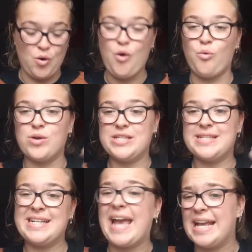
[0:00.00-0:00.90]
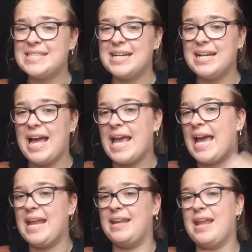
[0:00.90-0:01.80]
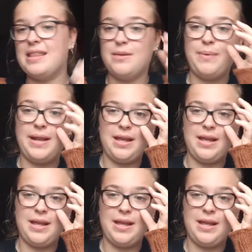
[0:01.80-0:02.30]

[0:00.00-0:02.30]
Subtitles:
which gauge I like, and depending